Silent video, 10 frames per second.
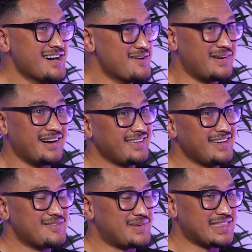but
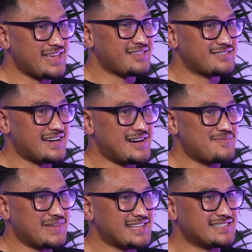that's
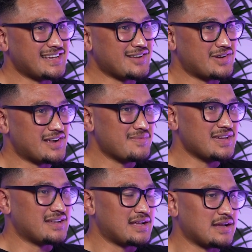exactly what I
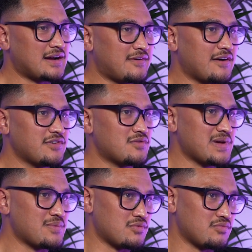mean. I feel
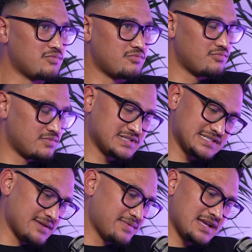
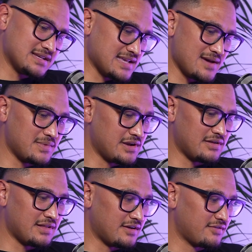something has to happen in
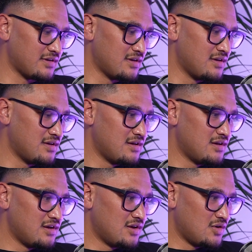your life
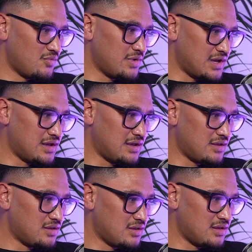
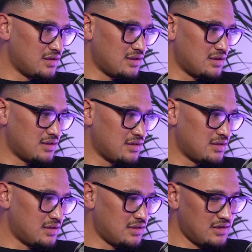where
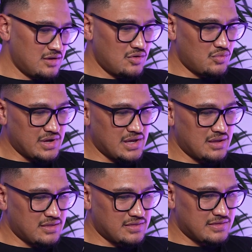
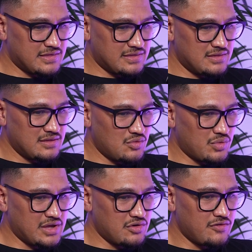
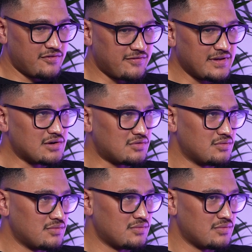you feel
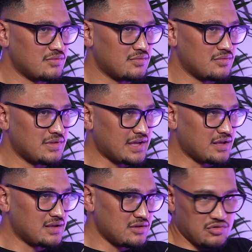
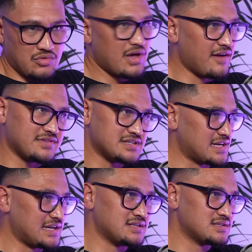like you have to
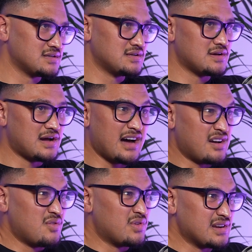change. I don't
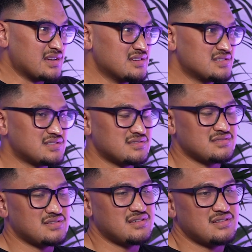know what it is,
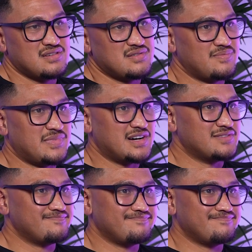but